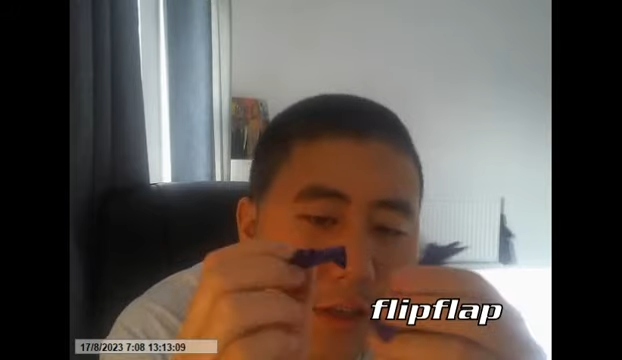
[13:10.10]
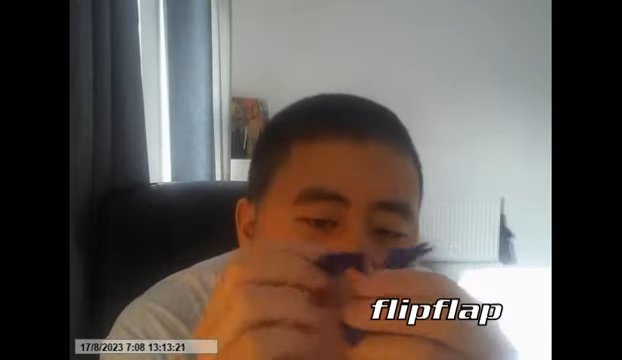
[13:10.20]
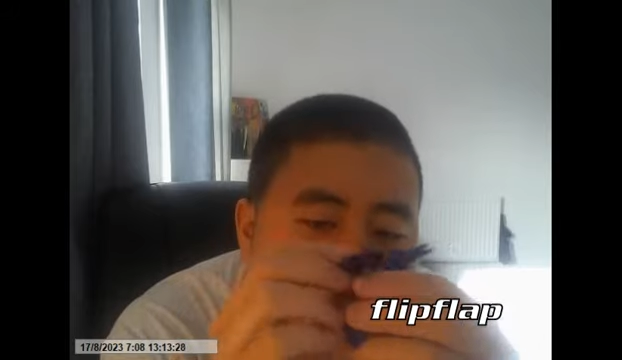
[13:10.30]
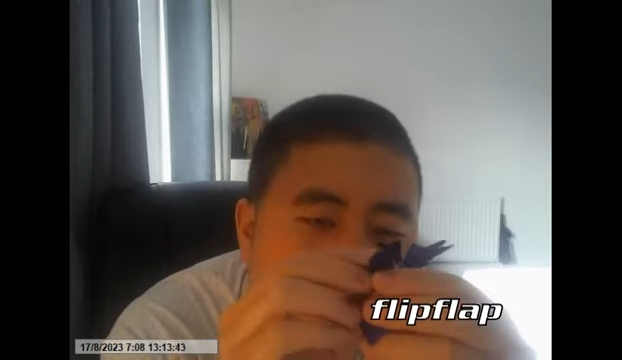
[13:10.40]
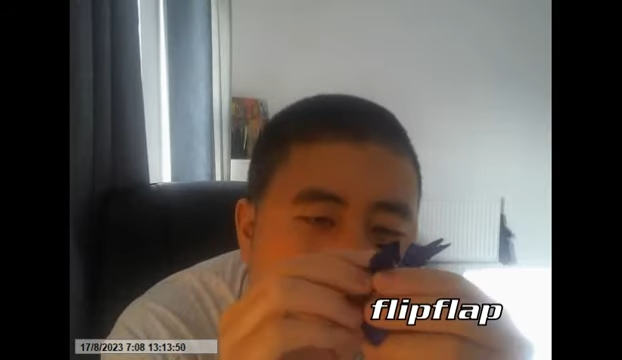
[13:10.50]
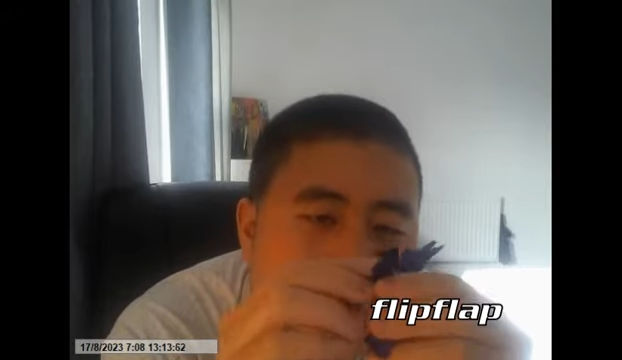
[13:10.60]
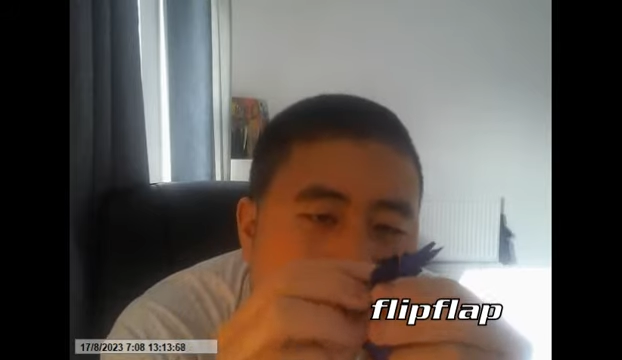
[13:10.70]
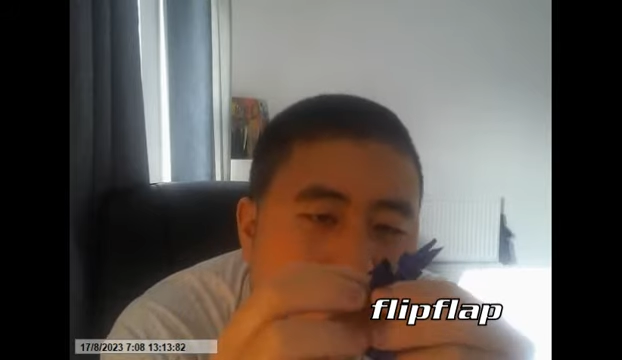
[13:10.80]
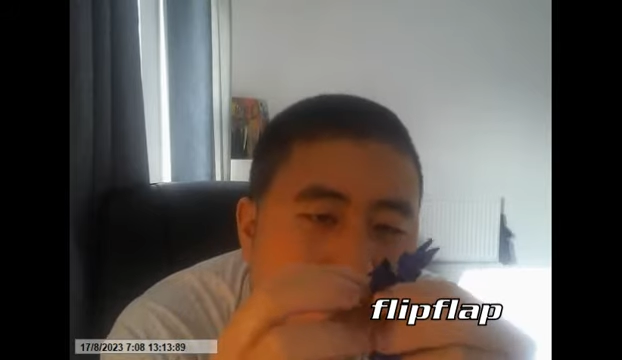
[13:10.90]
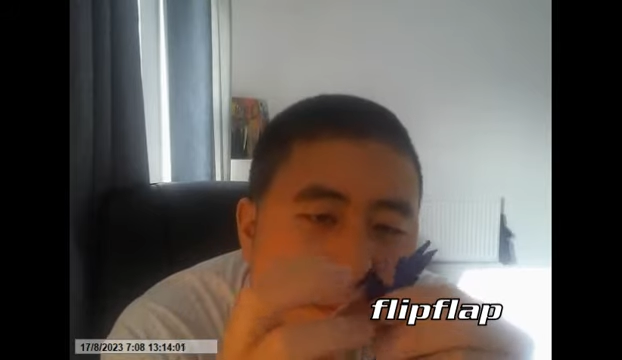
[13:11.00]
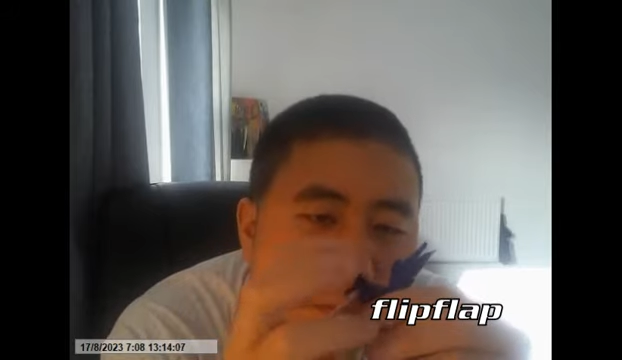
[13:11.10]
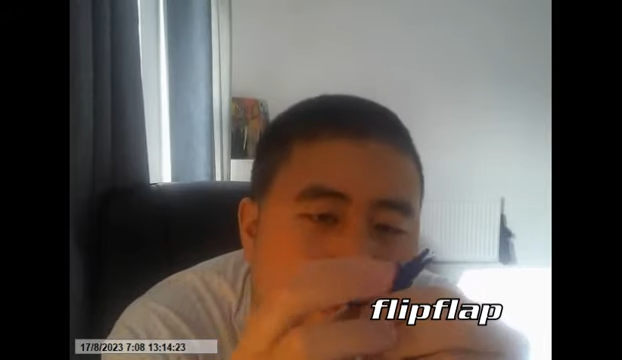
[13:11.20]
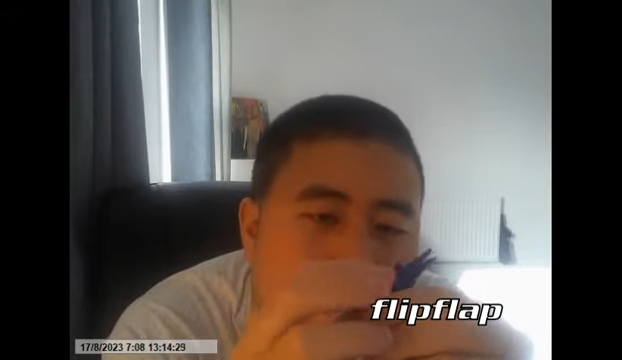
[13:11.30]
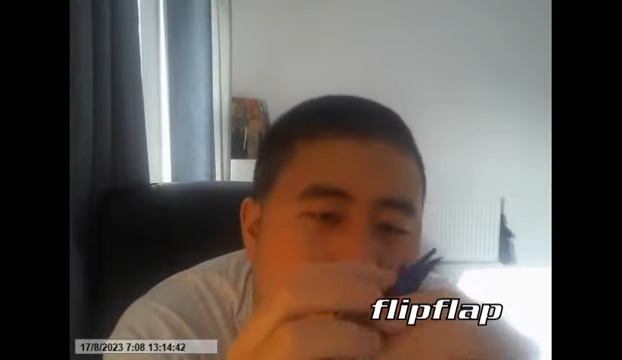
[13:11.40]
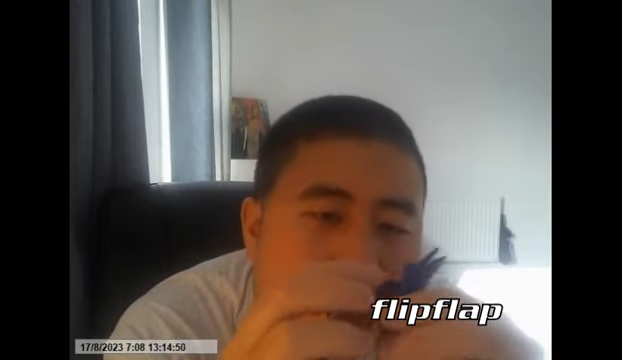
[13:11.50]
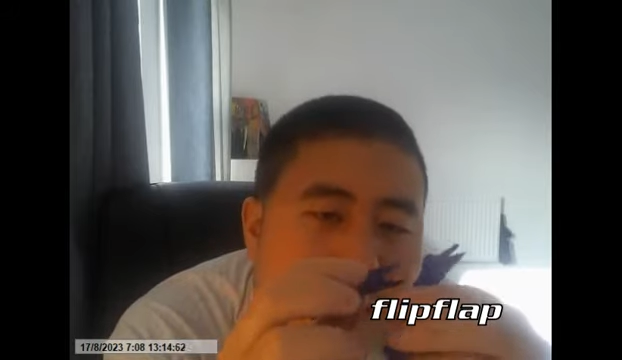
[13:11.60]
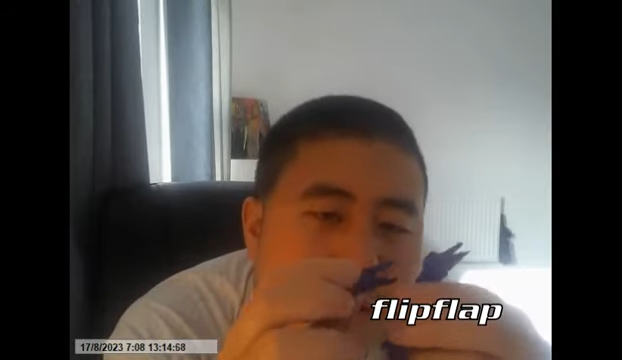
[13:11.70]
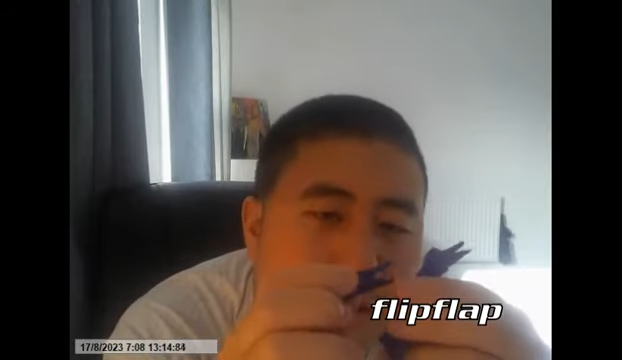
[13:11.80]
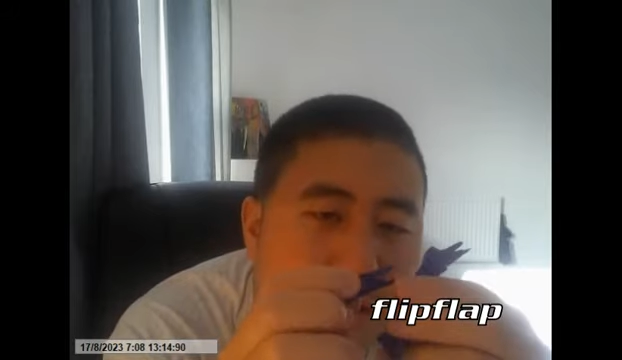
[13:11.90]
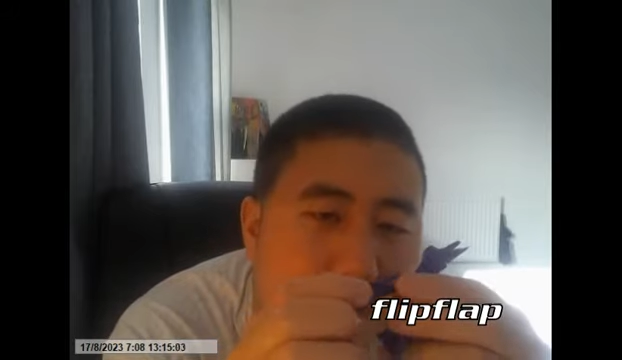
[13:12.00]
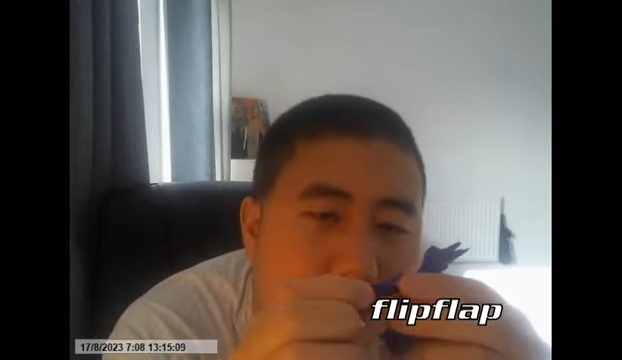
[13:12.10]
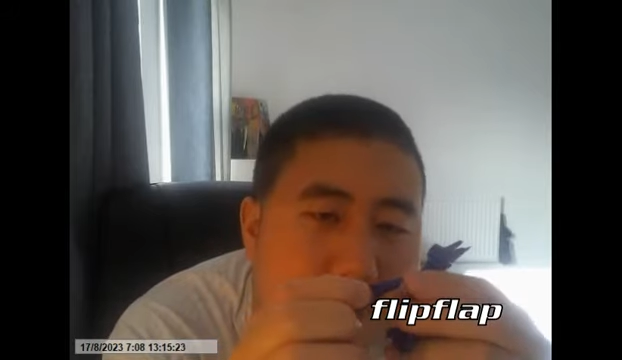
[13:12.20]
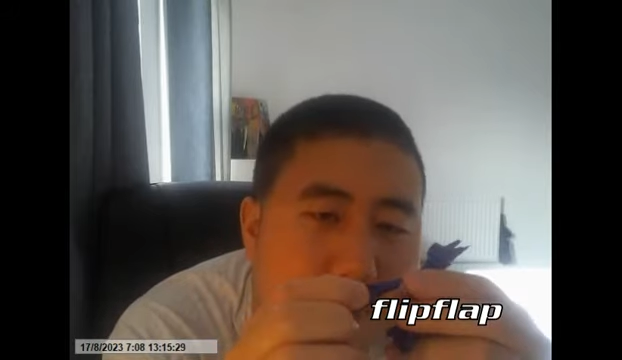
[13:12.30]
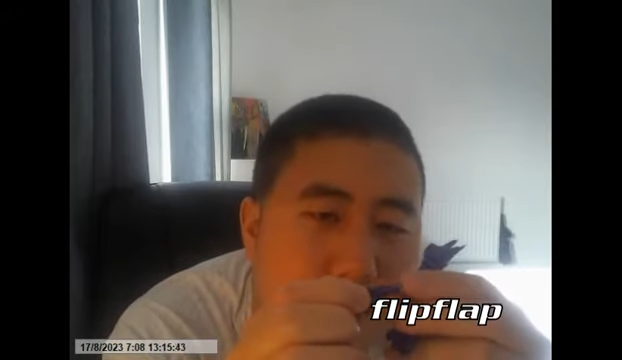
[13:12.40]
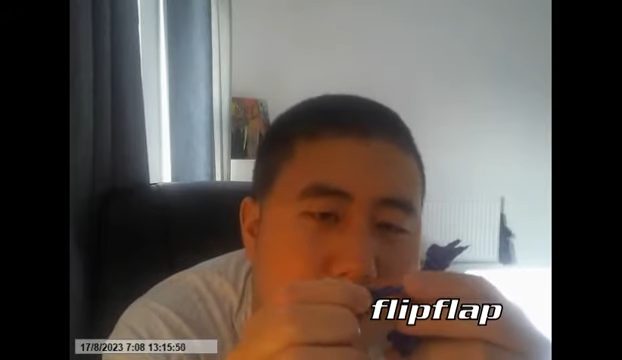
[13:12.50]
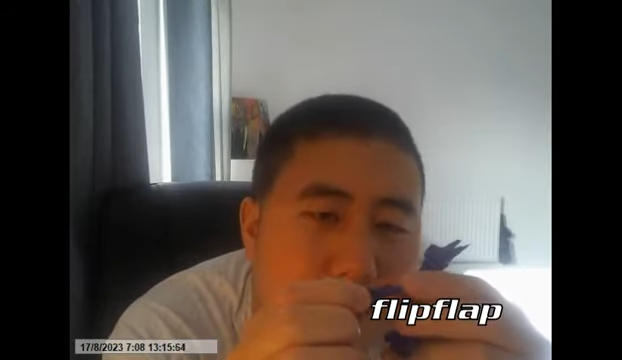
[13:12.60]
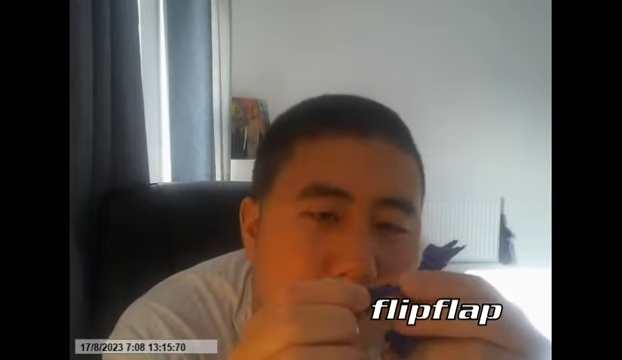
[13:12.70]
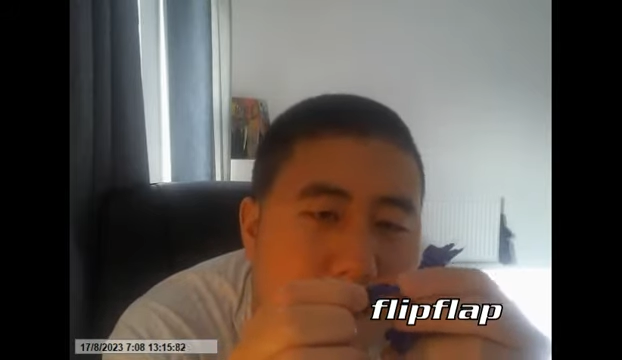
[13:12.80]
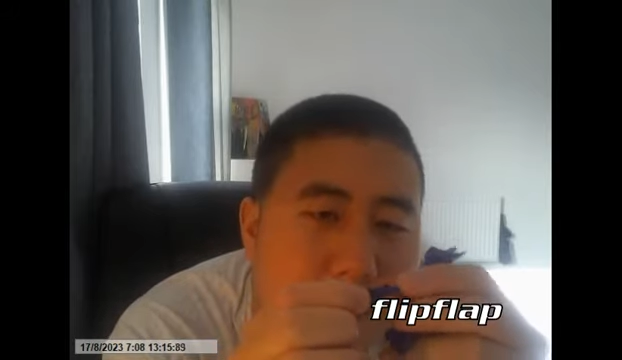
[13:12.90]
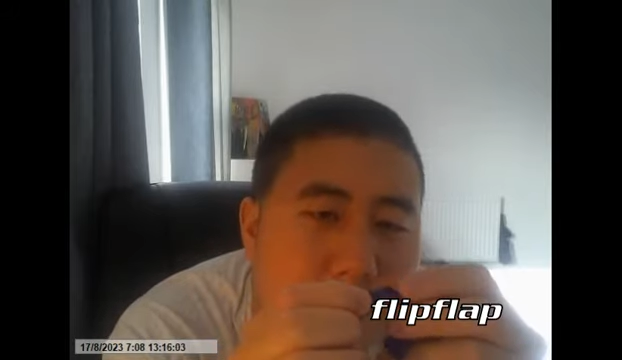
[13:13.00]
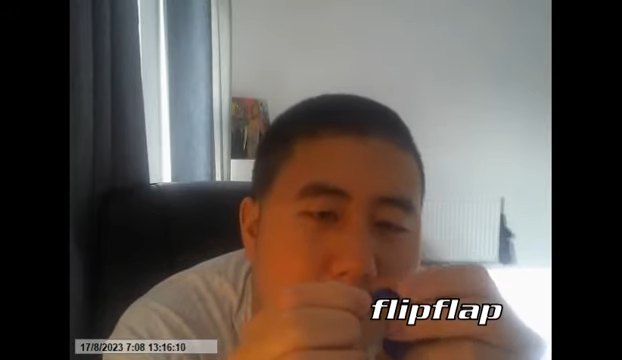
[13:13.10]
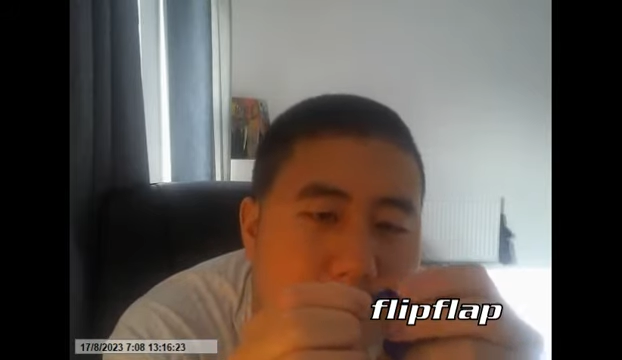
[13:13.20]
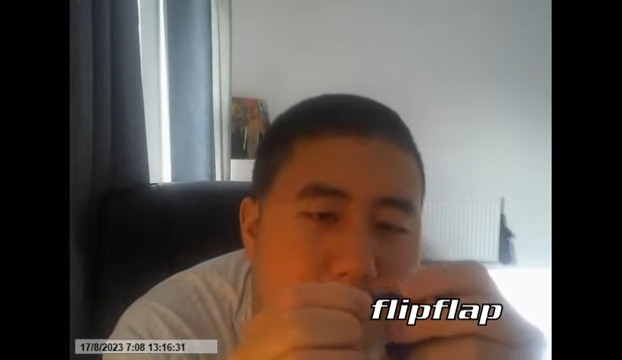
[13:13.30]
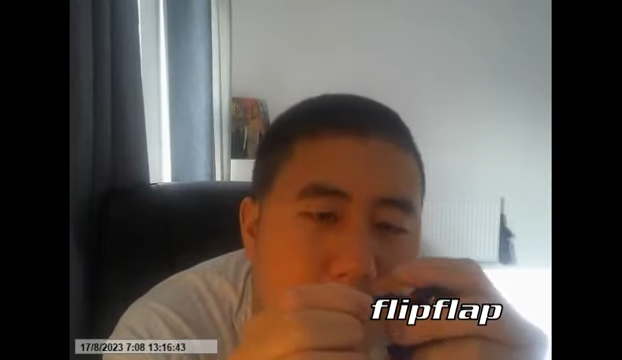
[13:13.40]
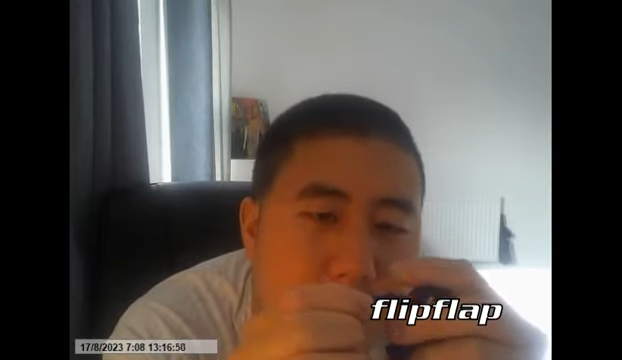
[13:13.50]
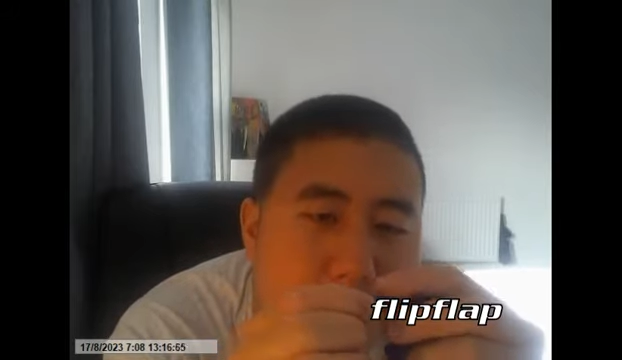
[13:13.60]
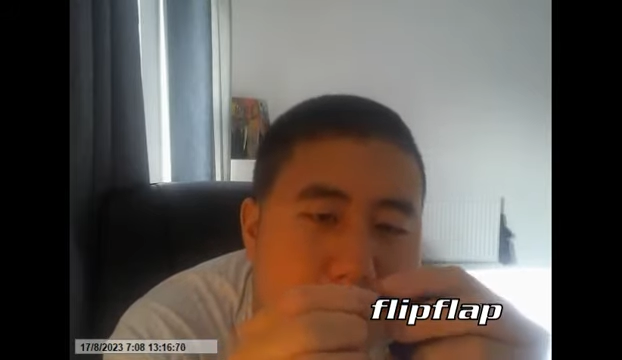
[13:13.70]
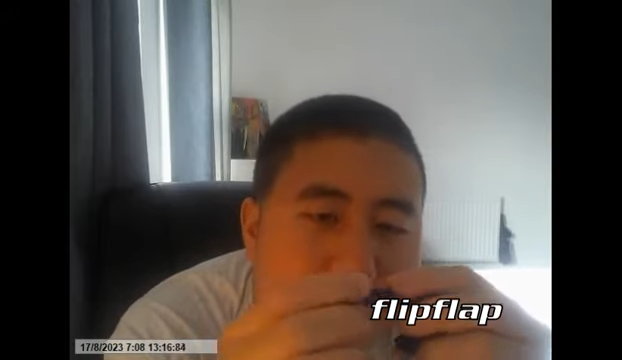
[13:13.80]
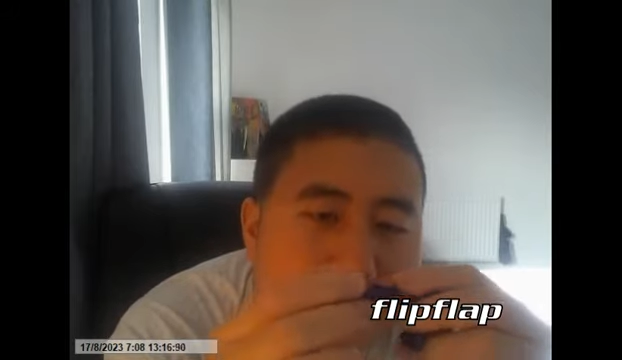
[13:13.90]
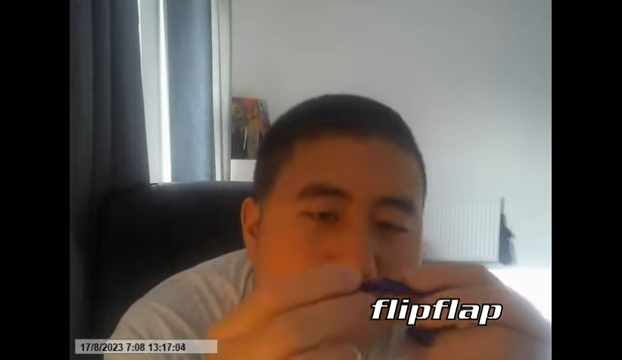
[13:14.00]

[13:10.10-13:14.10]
It's kind of weird. Maybe like a Vikavolt, I guess.